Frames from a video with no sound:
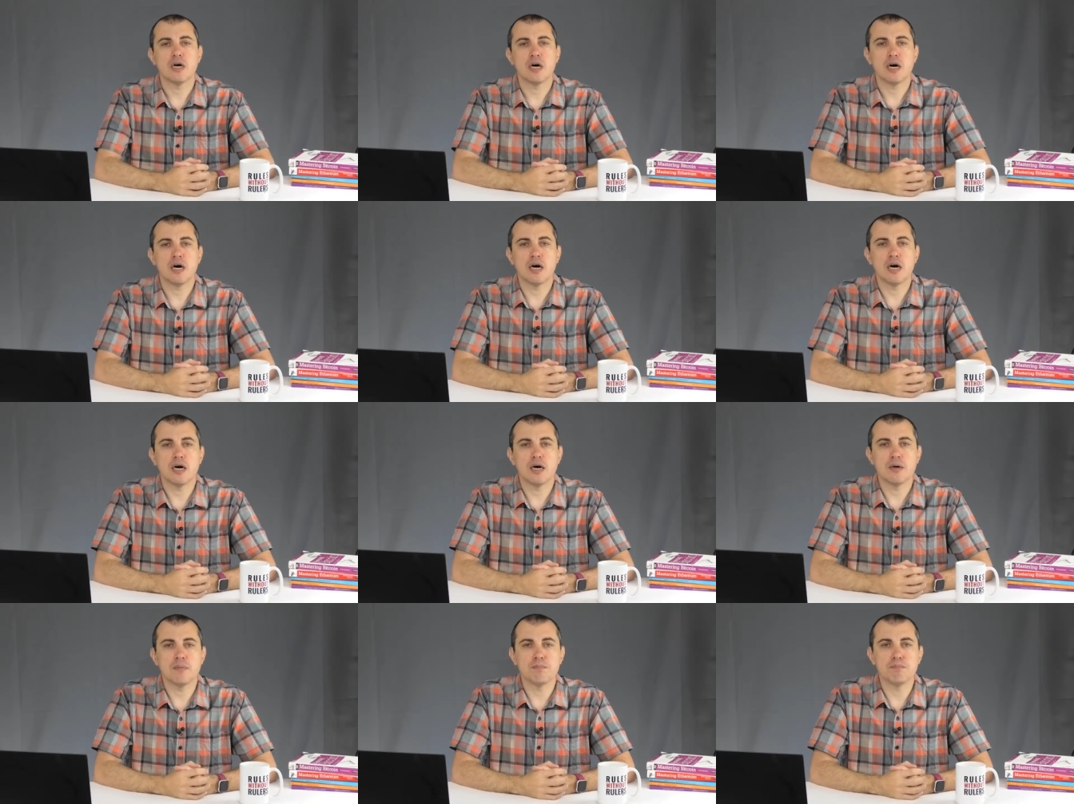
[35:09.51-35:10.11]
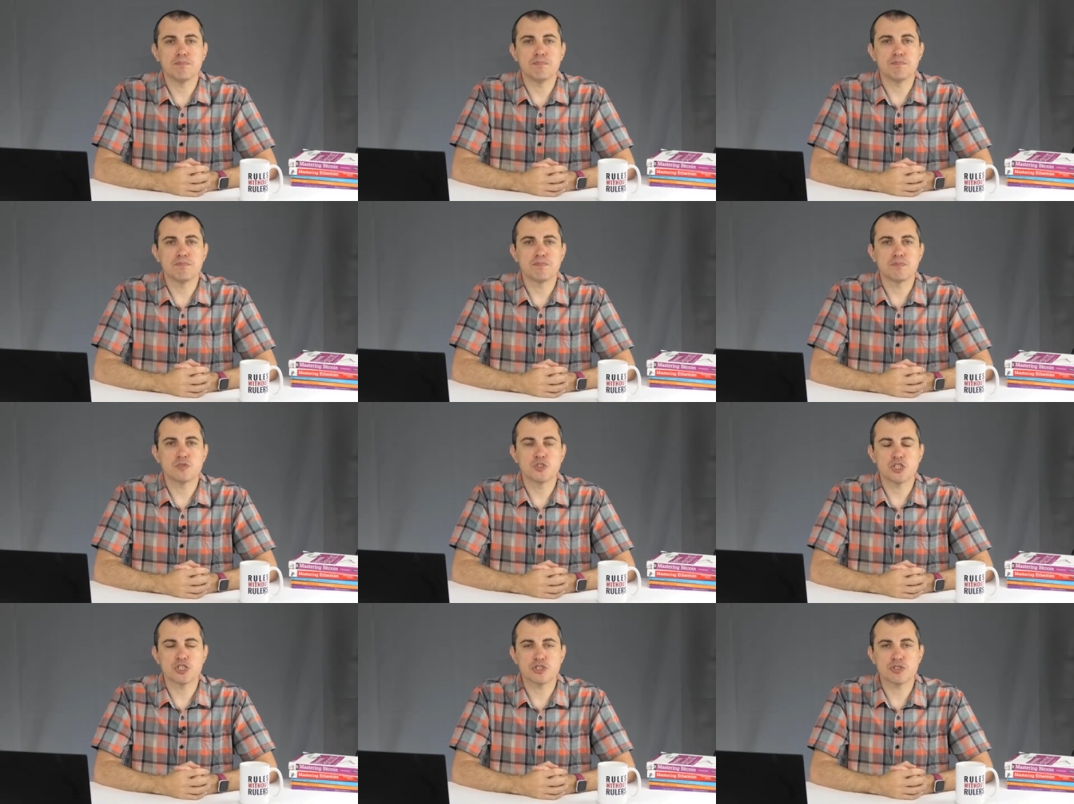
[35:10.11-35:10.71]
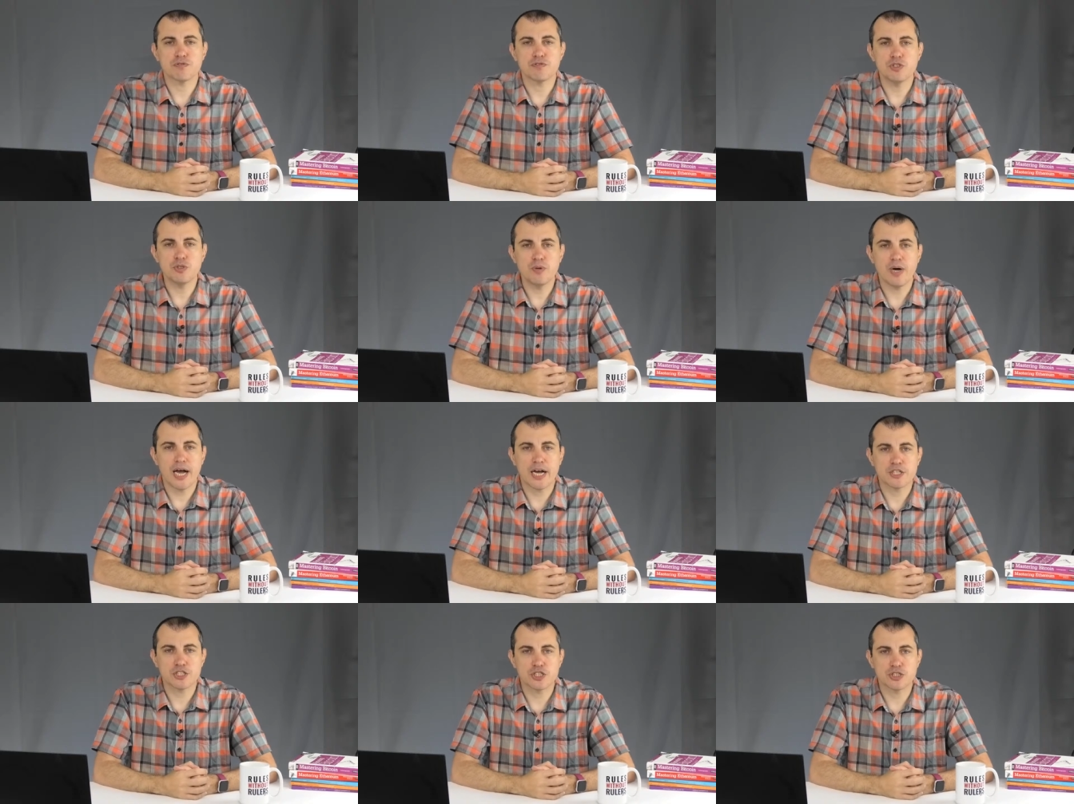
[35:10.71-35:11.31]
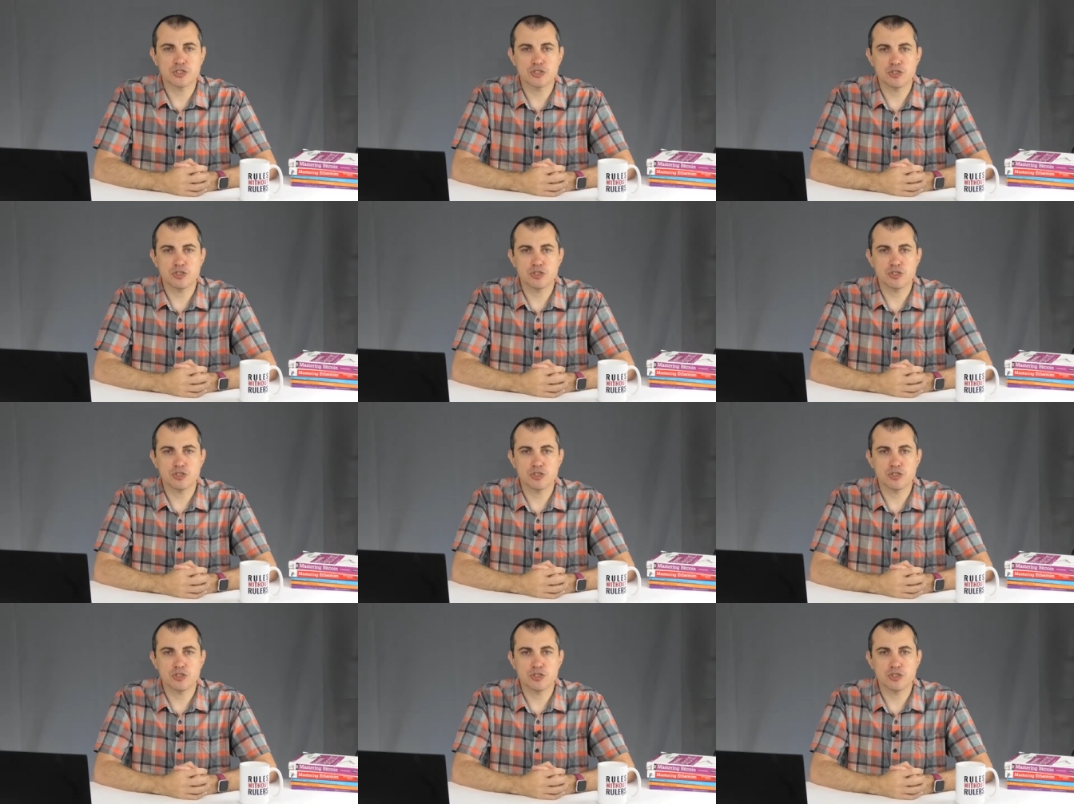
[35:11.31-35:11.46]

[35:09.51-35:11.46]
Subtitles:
hashes.